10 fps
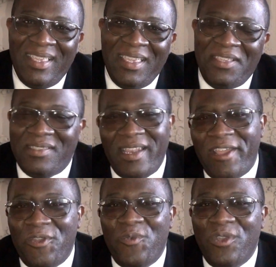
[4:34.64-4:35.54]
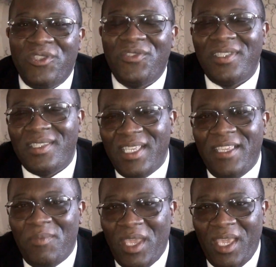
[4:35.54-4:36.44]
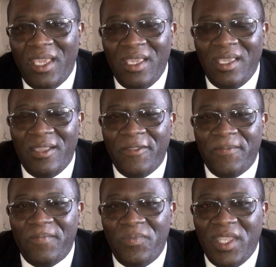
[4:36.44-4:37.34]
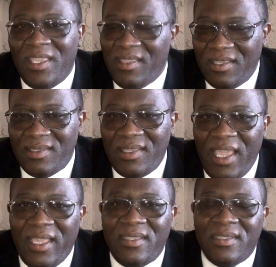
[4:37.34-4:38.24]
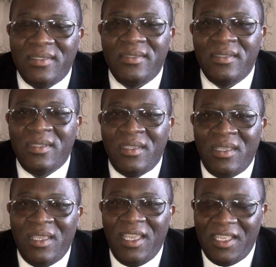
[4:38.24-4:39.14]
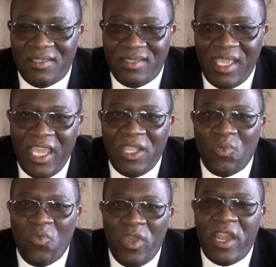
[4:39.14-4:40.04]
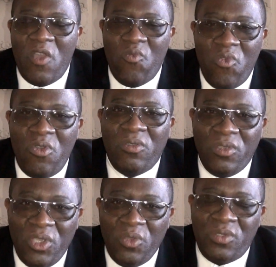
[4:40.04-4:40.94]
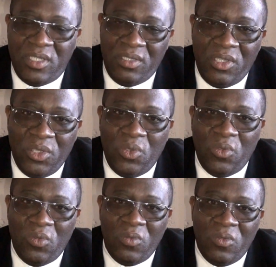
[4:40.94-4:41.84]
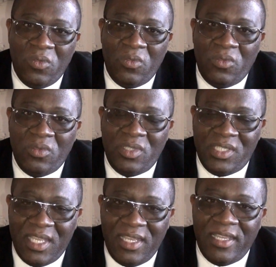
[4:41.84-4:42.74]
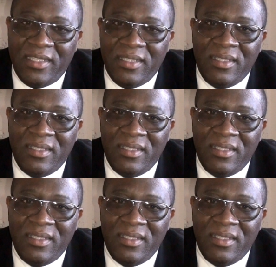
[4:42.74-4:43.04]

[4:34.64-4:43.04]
he said, I don't want you to see me in this state. Instead, what I want you to do, son,